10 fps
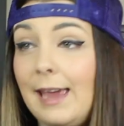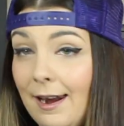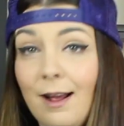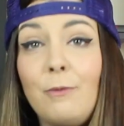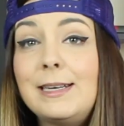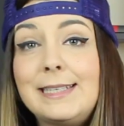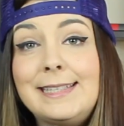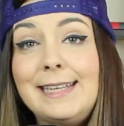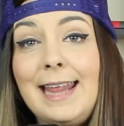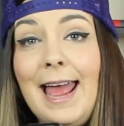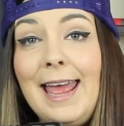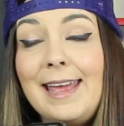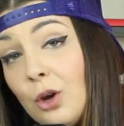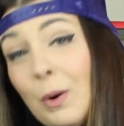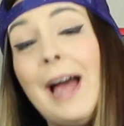Cannot wait to see
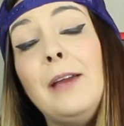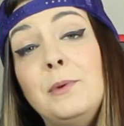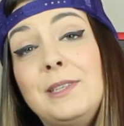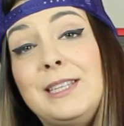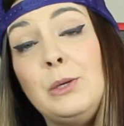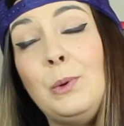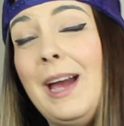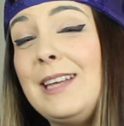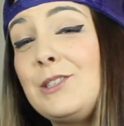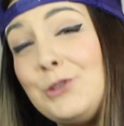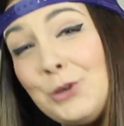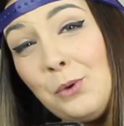that. So I will see you guys